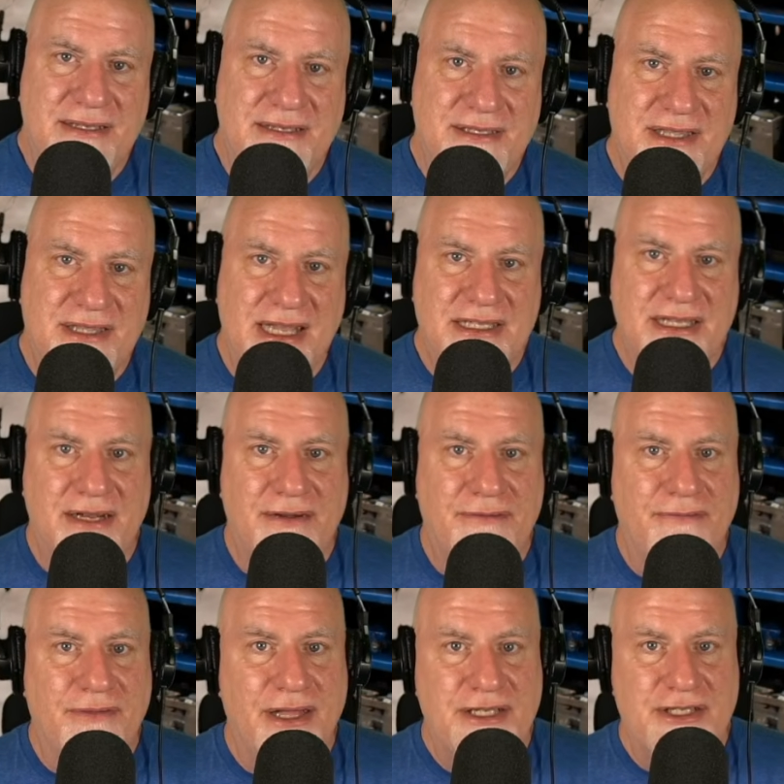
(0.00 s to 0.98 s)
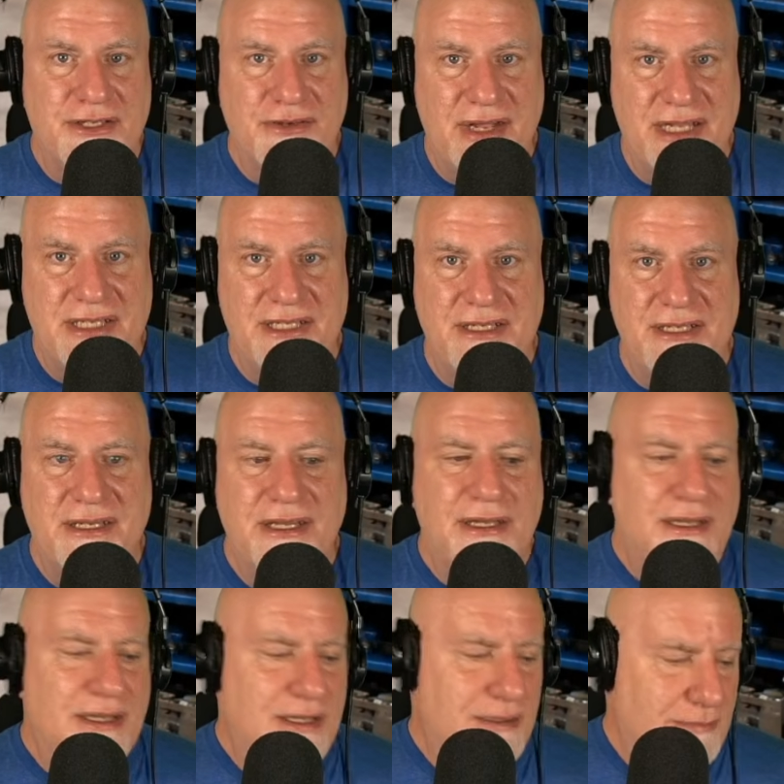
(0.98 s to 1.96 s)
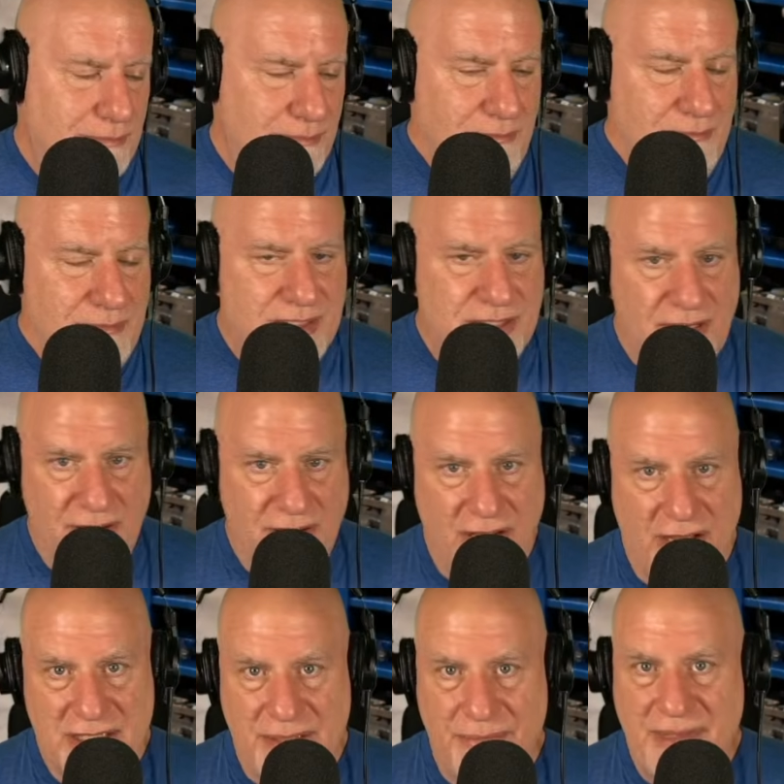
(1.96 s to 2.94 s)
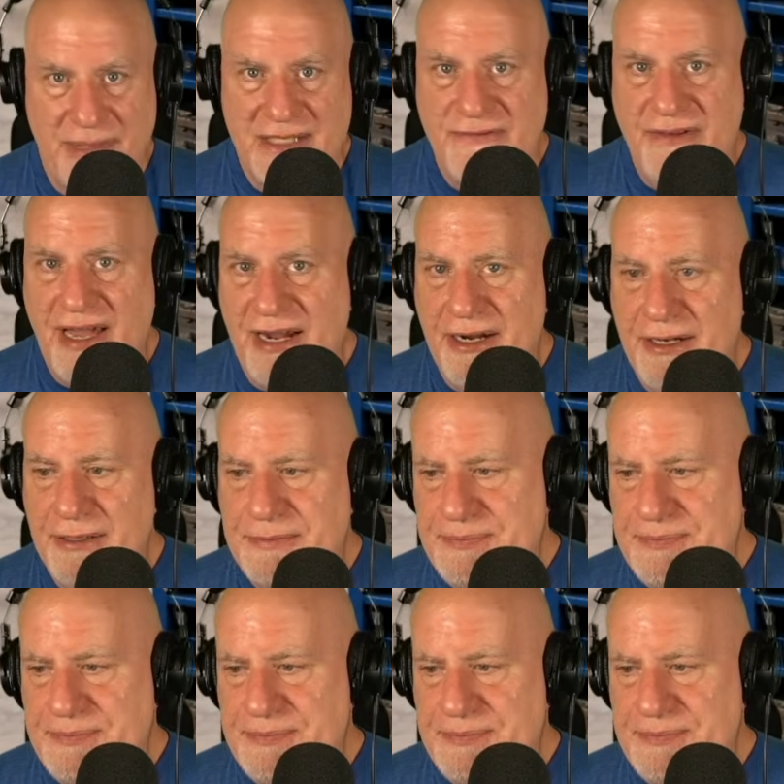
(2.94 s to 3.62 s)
So that's going to flood your engine. It's going to cause a misfire.